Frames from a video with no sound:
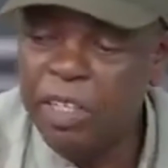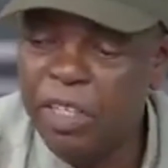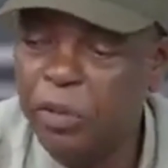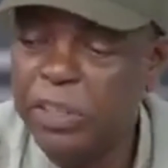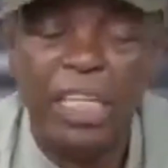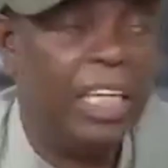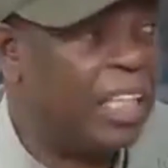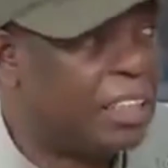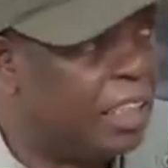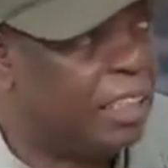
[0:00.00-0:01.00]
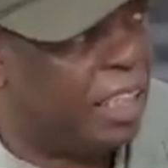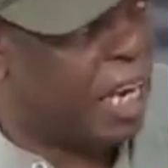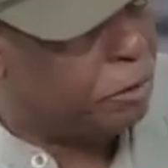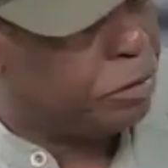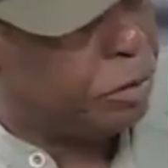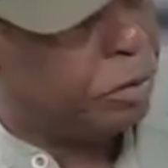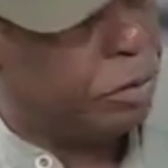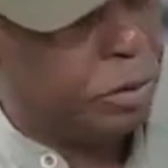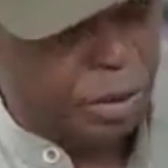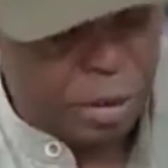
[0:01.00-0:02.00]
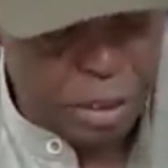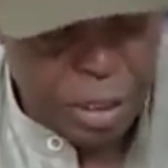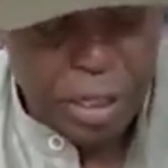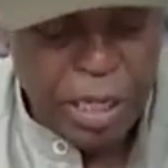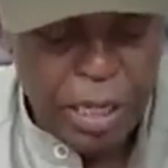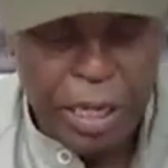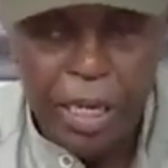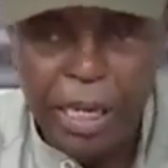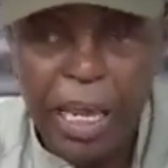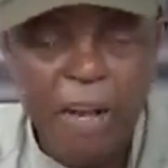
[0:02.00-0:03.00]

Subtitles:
you know, selected in the afternoon. In